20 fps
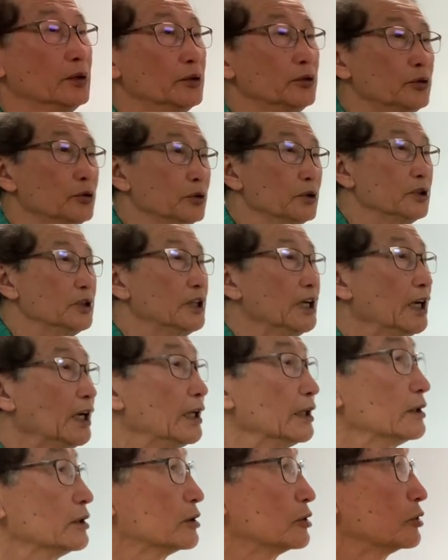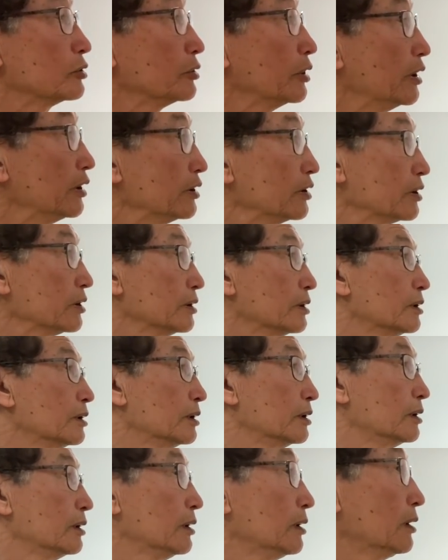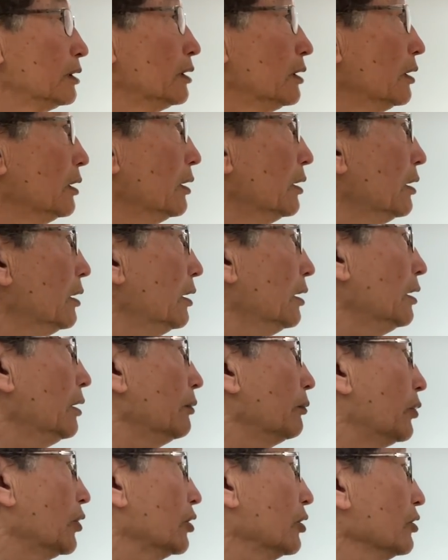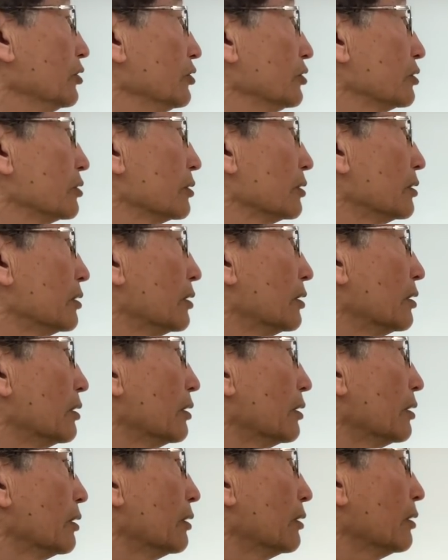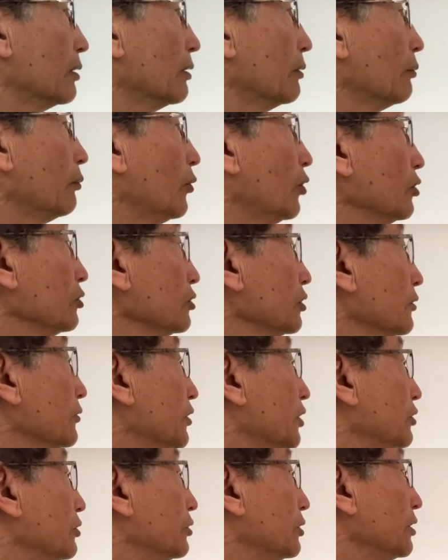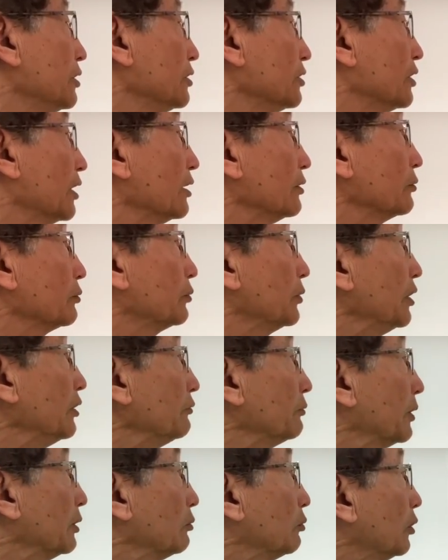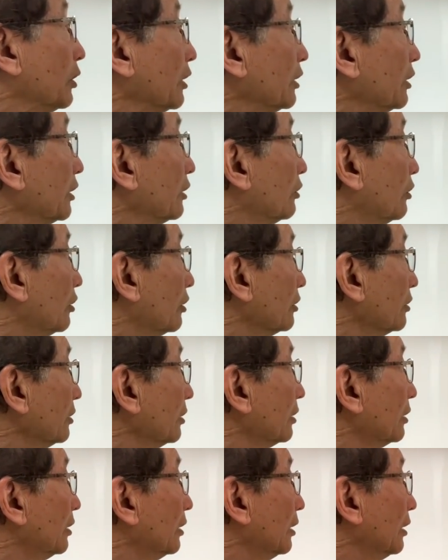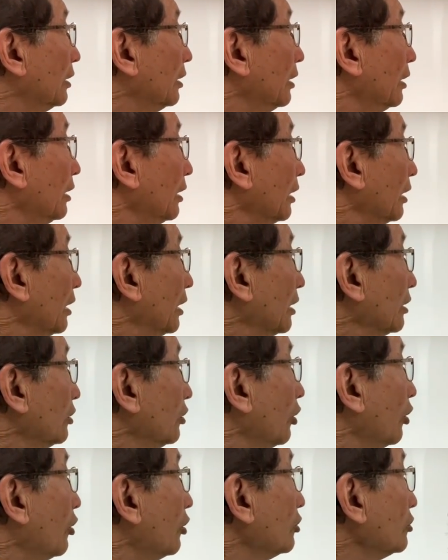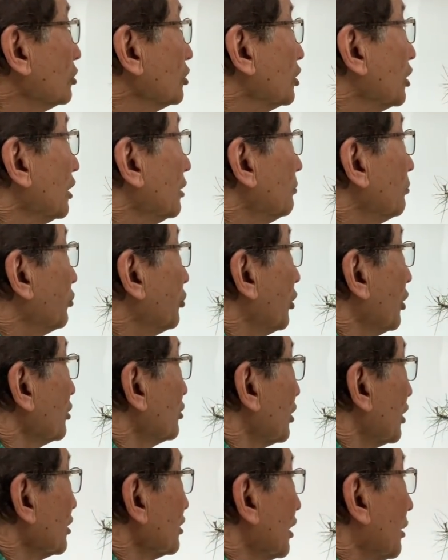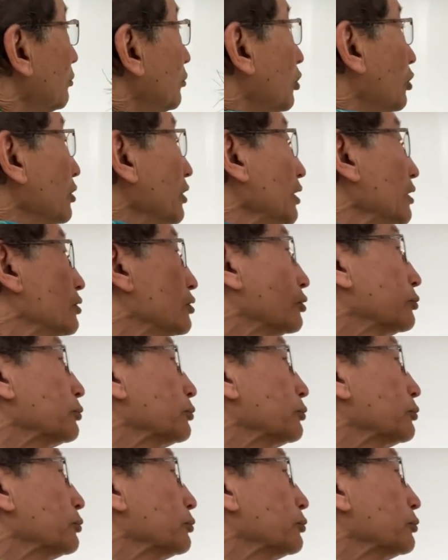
you can do it because most of the trees that we've been working on are long-term projects. I'm looking to